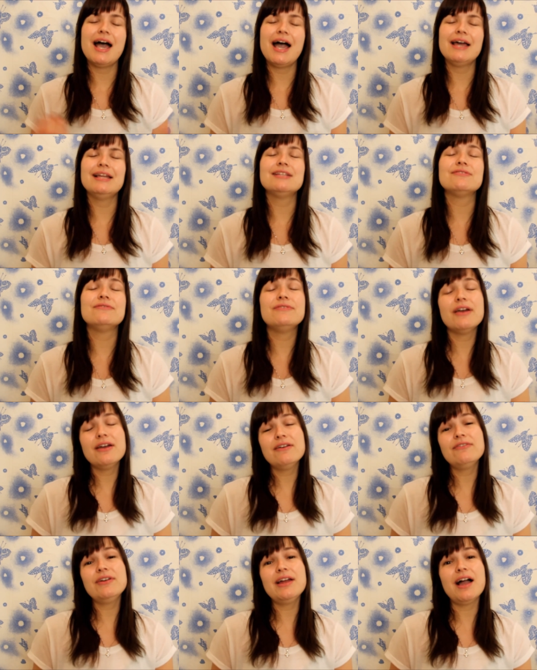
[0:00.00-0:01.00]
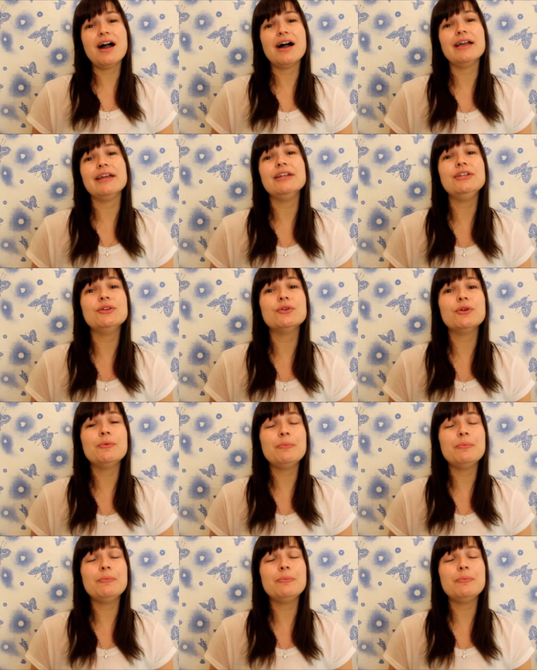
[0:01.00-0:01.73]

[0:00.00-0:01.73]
and it's very, very high in your